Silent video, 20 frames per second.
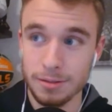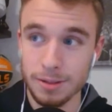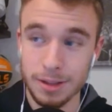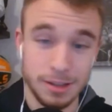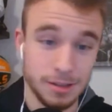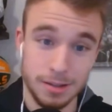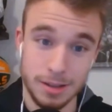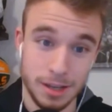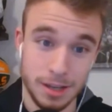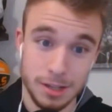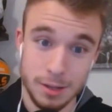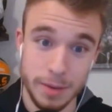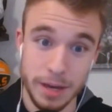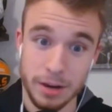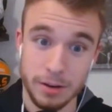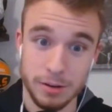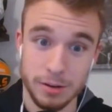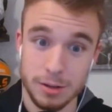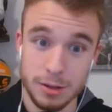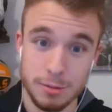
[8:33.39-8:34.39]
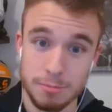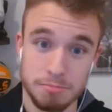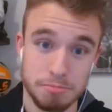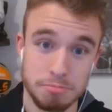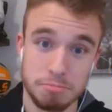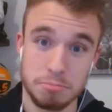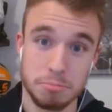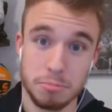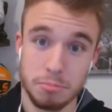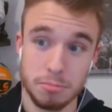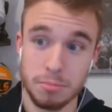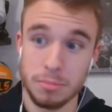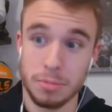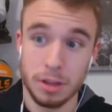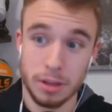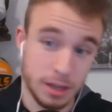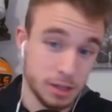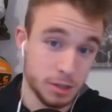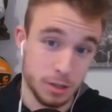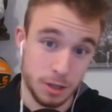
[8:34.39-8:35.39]
that's
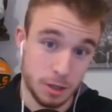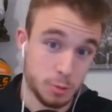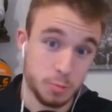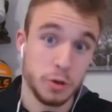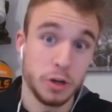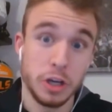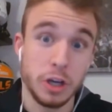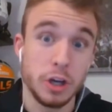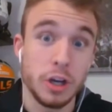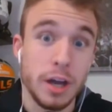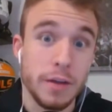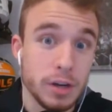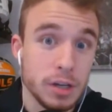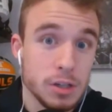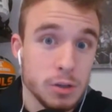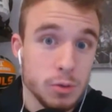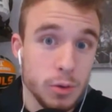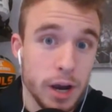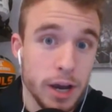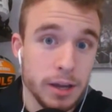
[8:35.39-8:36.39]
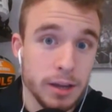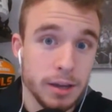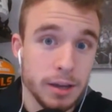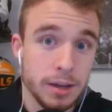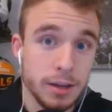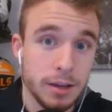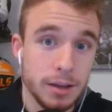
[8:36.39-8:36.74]
pretty good evidence, right?